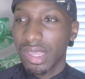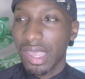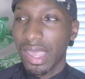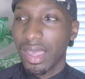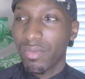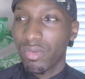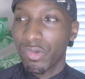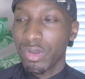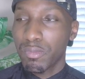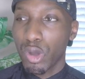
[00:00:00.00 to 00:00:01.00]
and
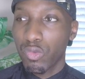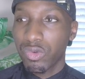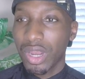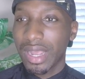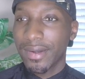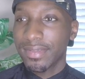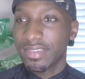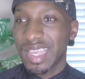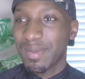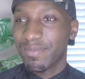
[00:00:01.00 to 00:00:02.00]
we both were like on the
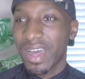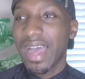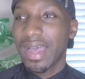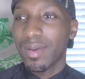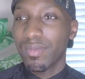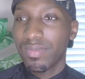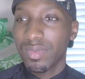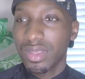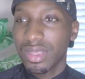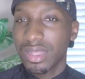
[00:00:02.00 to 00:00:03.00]
same vibe.
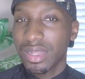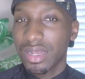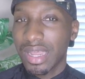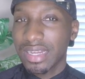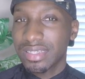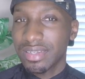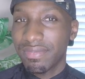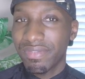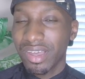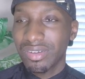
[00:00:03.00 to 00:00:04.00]
Like she
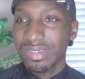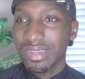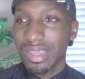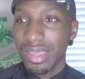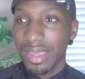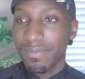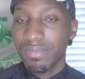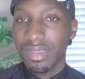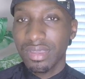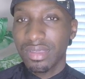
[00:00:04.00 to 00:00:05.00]
felt
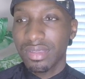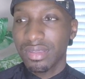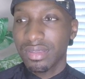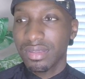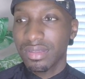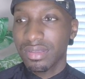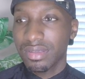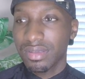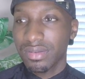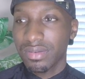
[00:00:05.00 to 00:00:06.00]
empty,
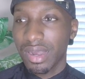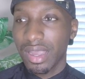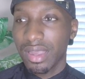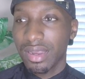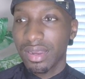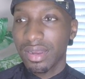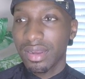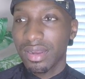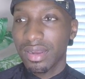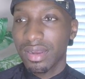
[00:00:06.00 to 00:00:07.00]
right?
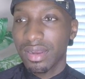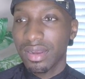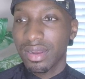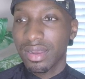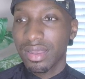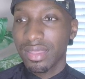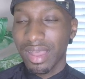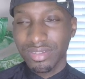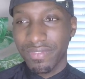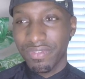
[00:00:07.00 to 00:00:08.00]
That
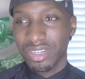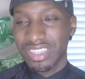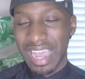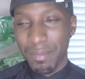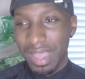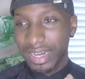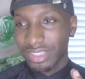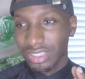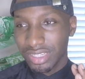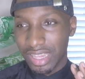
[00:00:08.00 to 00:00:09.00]
was the first time I
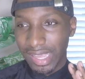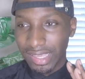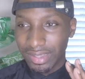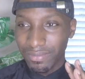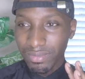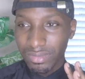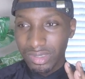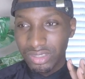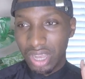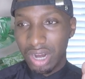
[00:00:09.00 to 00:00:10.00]
actually like
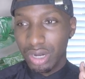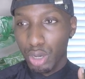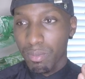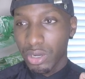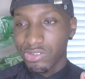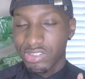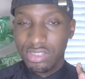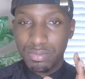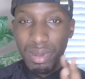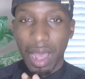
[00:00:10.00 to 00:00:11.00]
saw her
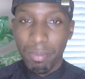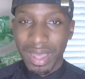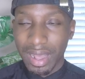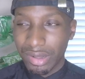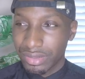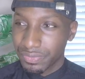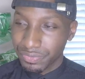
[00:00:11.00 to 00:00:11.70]
emotions pop out.